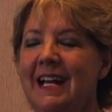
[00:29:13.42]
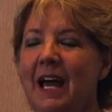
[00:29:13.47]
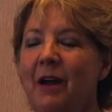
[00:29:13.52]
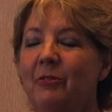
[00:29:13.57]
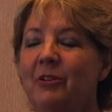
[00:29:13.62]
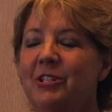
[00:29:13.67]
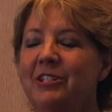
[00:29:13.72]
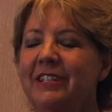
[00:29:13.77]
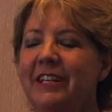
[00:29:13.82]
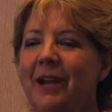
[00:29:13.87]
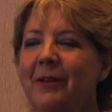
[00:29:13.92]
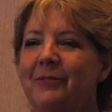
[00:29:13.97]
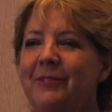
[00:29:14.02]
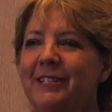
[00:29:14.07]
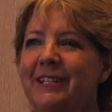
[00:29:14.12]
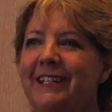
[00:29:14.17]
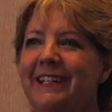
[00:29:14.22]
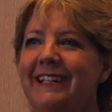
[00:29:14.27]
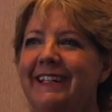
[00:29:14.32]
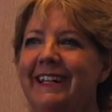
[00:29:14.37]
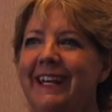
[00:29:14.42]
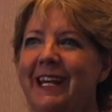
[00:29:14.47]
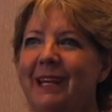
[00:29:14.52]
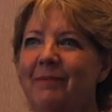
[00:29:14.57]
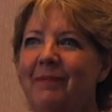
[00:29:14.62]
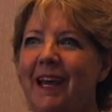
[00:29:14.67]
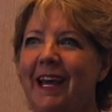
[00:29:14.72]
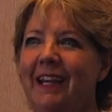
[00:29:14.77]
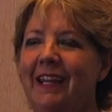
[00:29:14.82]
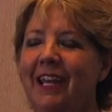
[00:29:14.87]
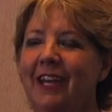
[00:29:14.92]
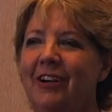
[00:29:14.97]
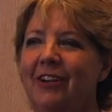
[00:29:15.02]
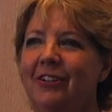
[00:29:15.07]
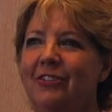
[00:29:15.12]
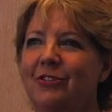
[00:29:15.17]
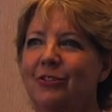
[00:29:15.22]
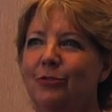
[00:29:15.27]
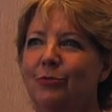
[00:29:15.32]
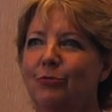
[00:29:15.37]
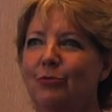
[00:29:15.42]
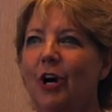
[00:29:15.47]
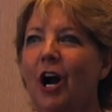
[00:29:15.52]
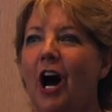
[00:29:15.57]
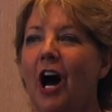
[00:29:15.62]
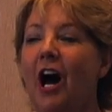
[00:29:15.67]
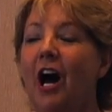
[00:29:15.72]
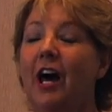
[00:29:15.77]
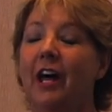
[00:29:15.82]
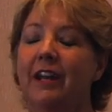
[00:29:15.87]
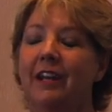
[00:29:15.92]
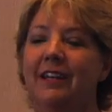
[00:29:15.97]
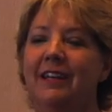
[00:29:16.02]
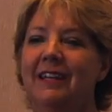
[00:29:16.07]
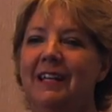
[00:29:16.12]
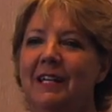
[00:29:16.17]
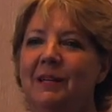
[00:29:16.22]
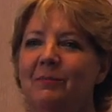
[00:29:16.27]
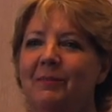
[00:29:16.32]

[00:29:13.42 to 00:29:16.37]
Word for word: Originally, I was going to name that character Ron,